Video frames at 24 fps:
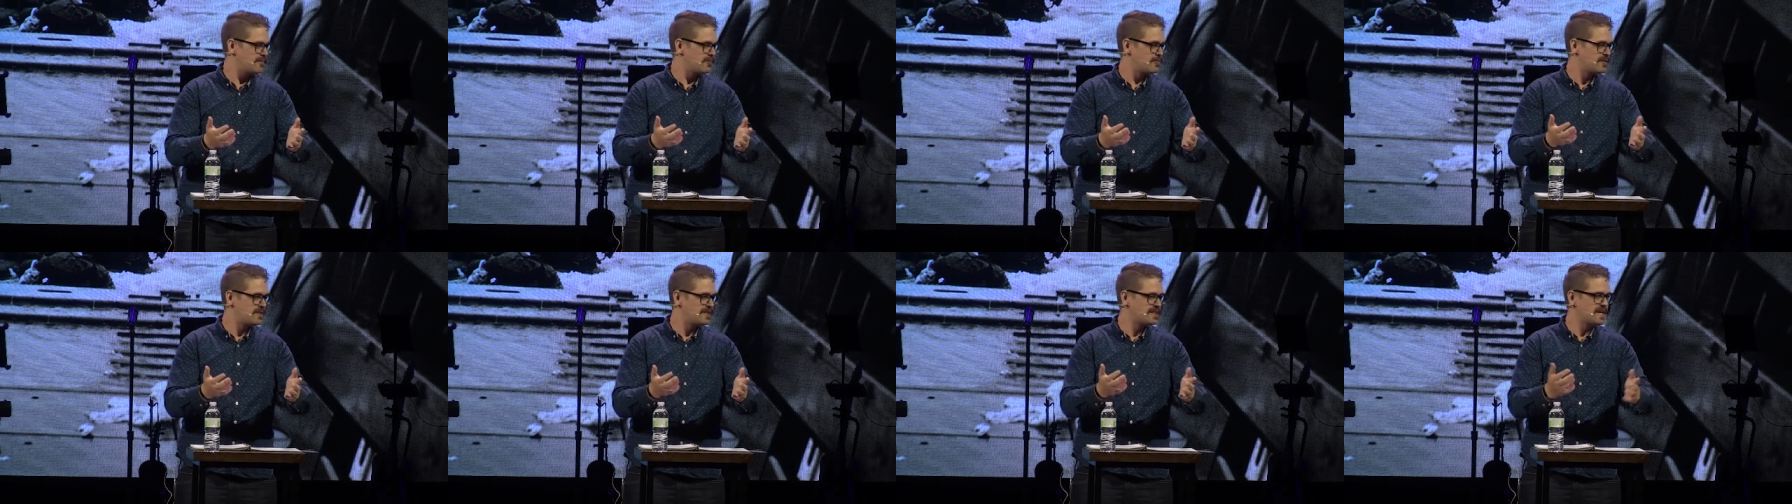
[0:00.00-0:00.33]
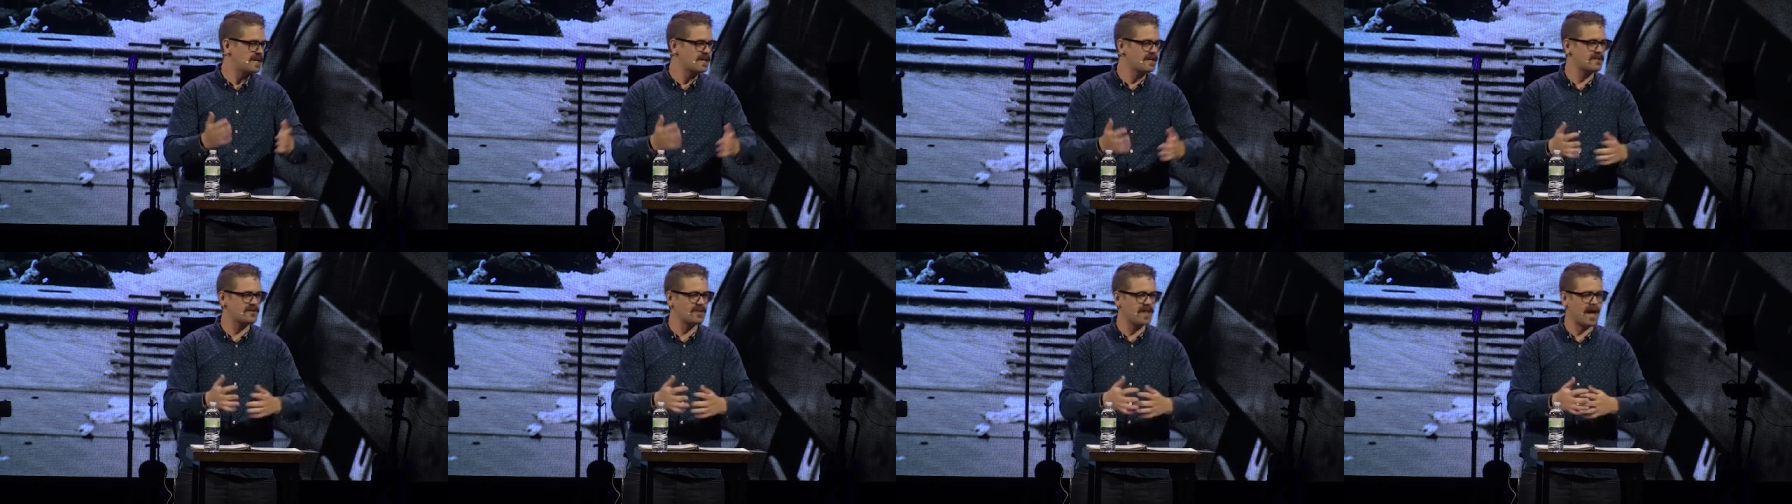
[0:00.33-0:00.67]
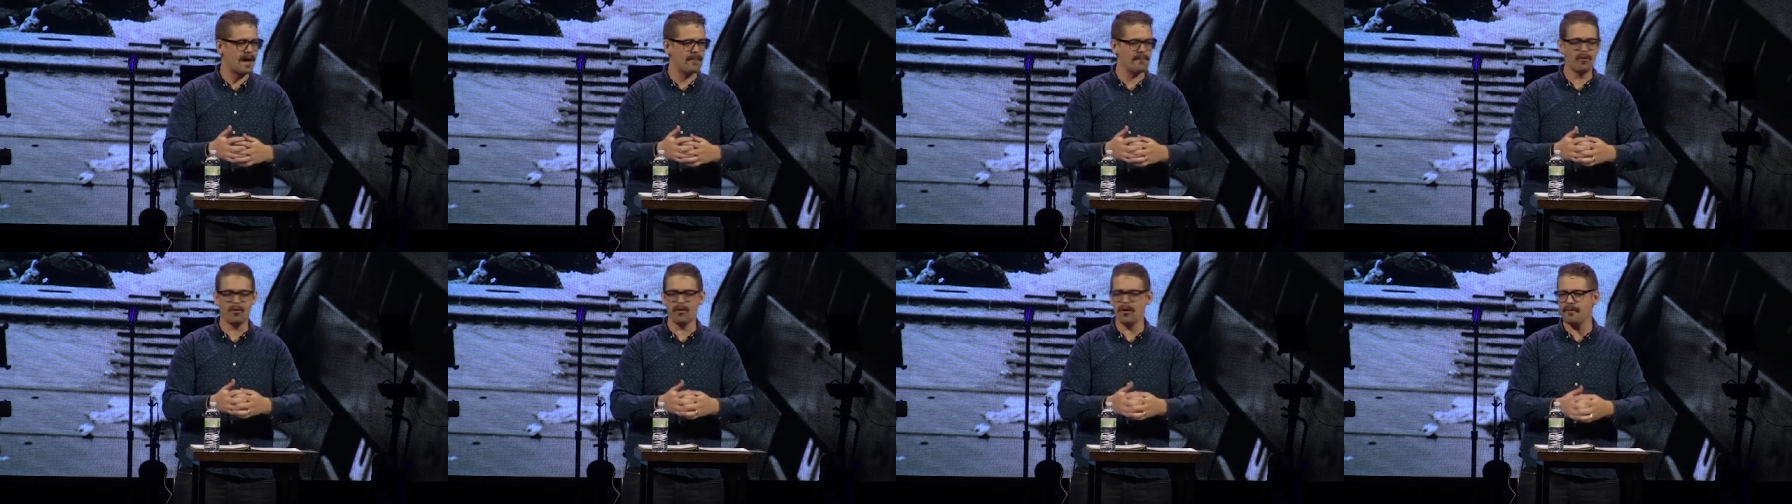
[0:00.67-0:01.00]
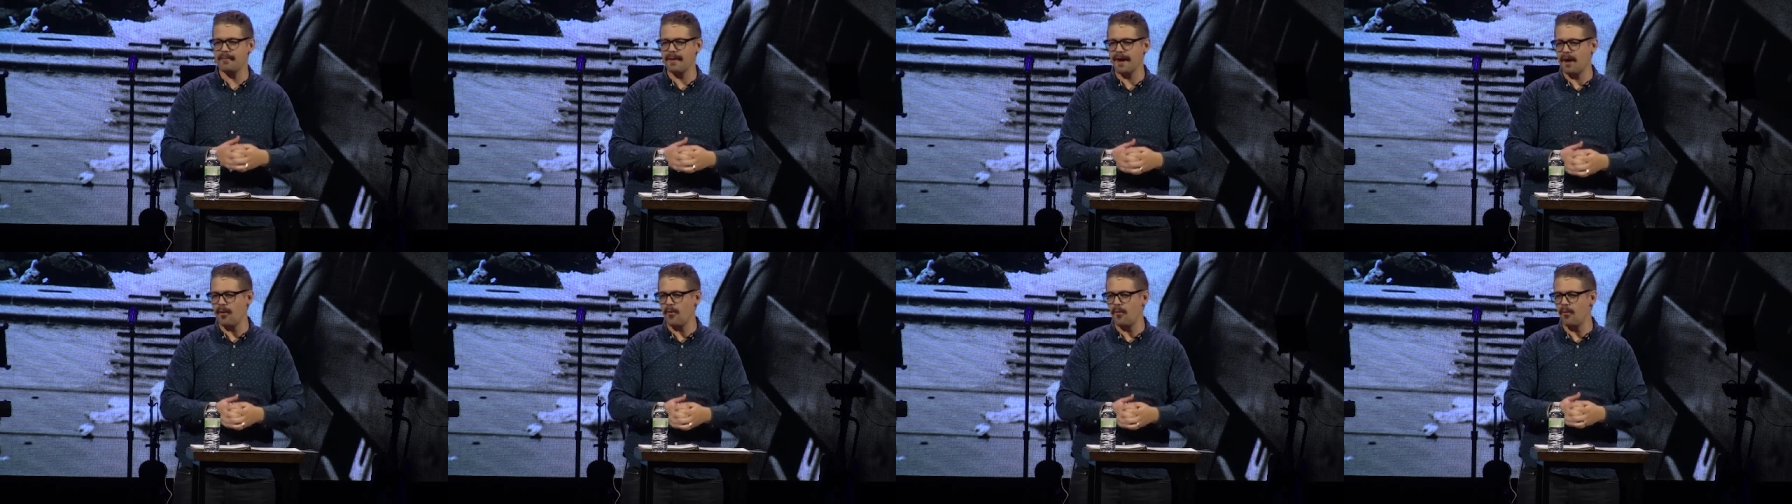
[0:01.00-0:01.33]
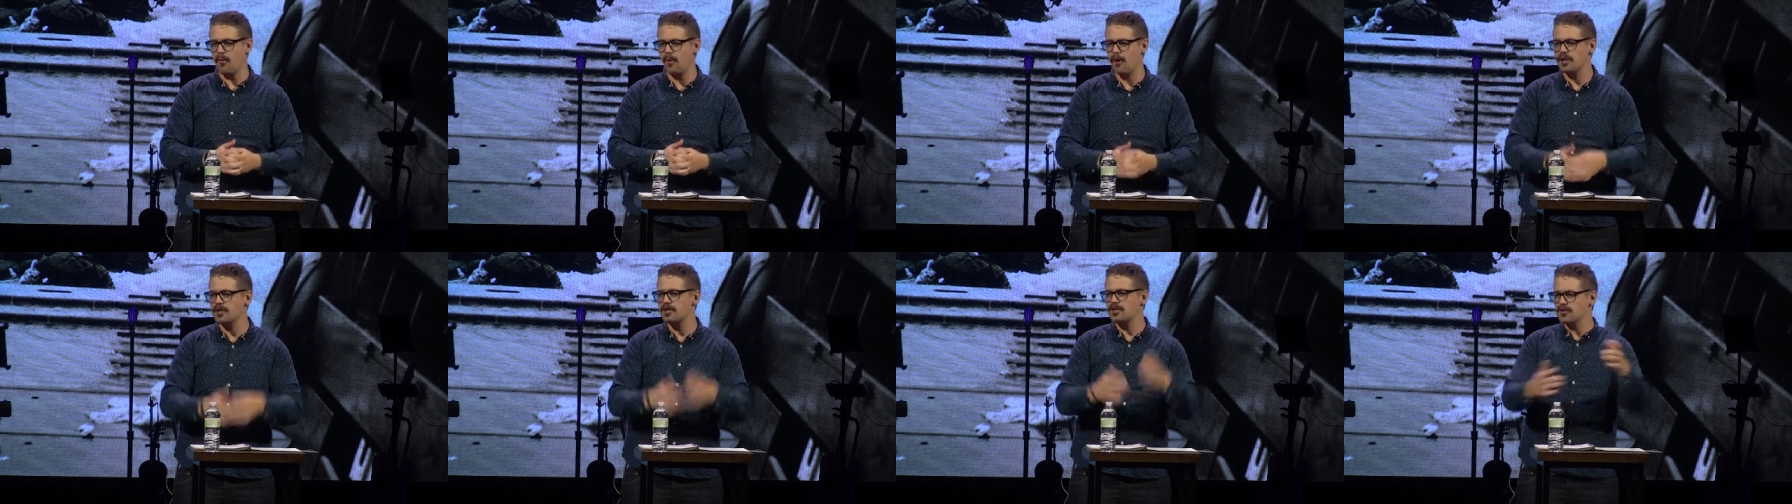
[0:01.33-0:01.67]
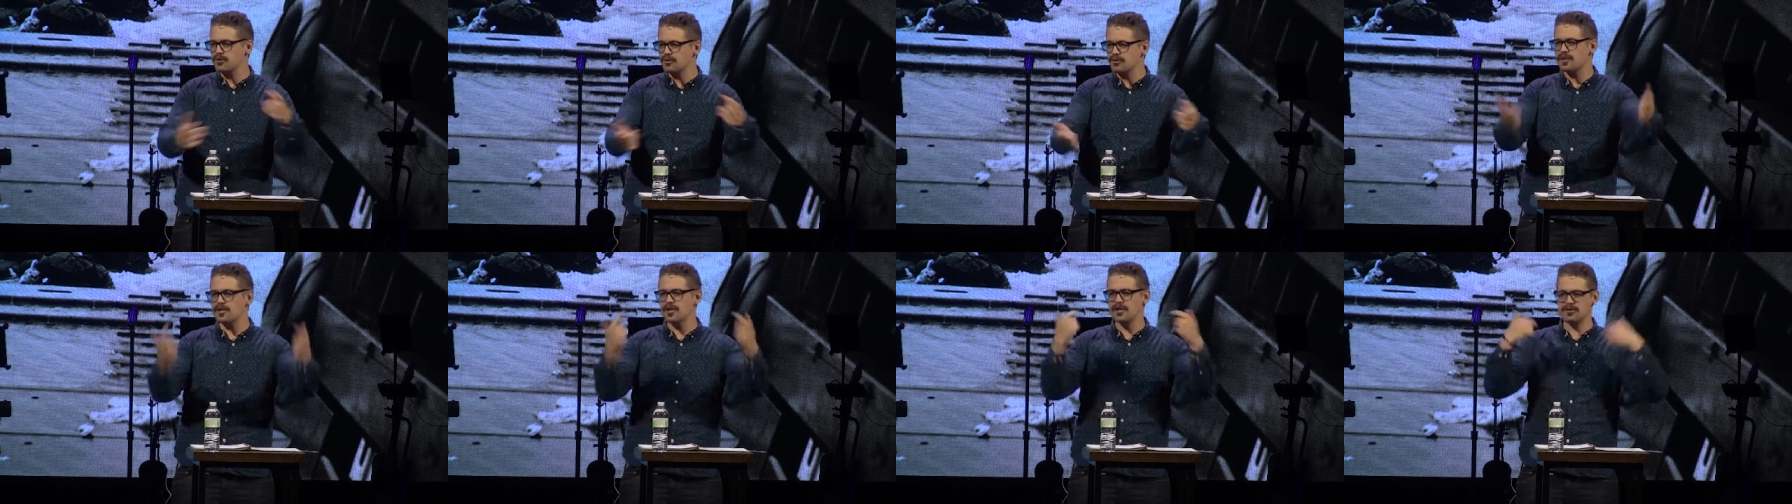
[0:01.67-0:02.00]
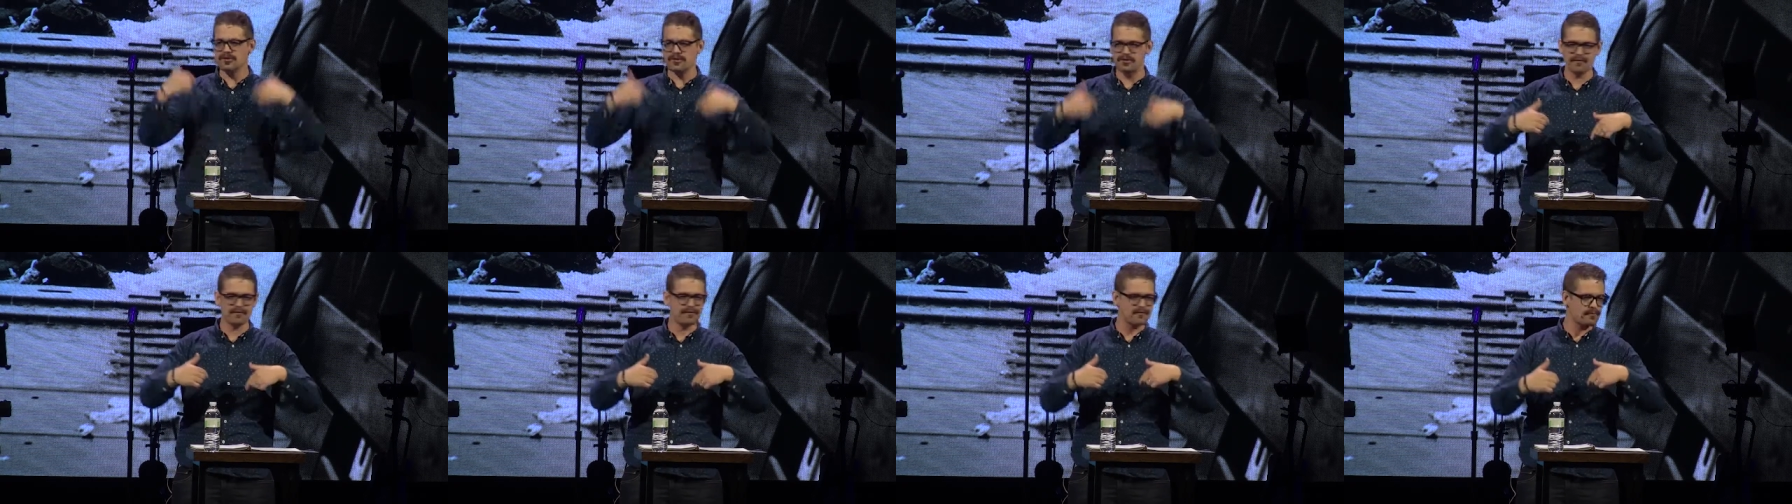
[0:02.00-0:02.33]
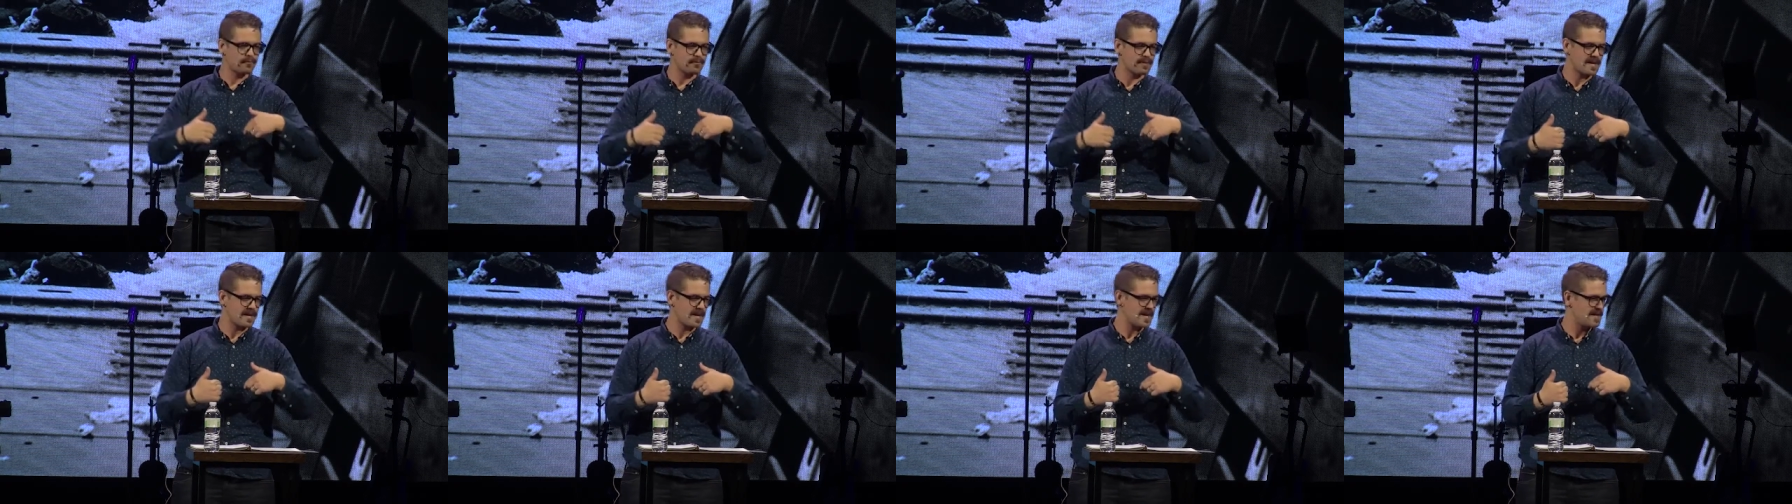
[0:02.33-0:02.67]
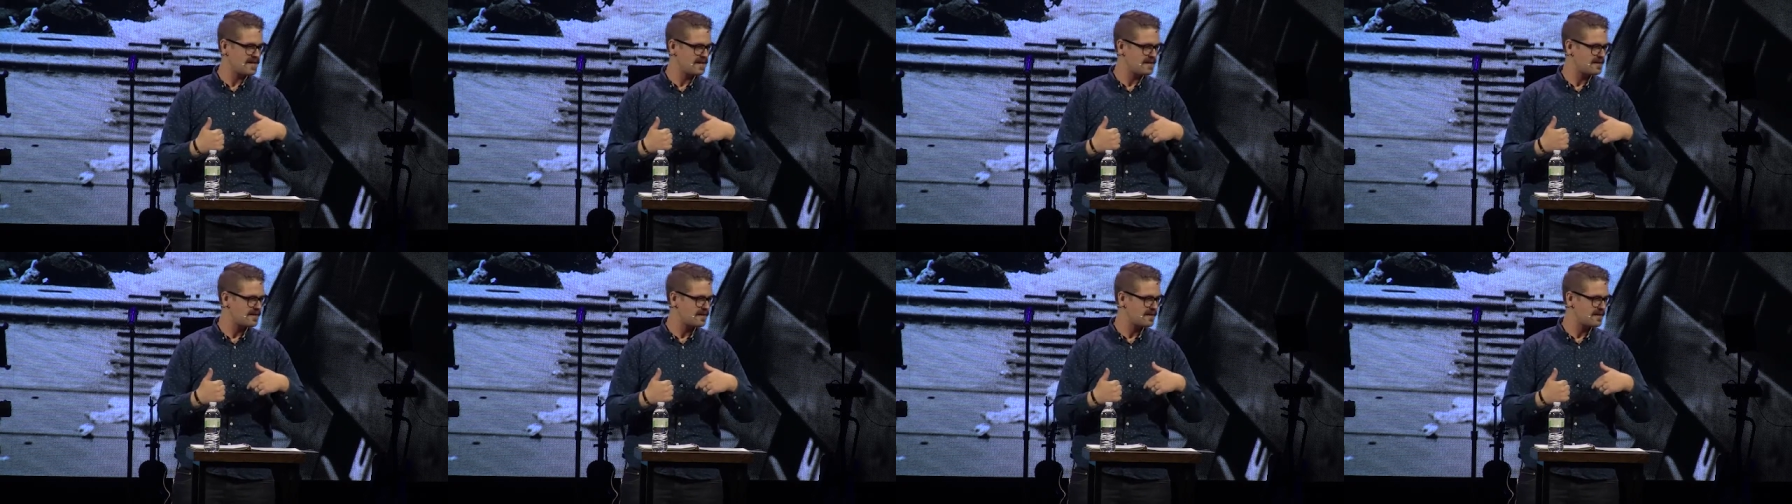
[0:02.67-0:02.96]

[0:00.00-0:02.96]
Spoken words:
We think a lot more about, what are you going to do for me?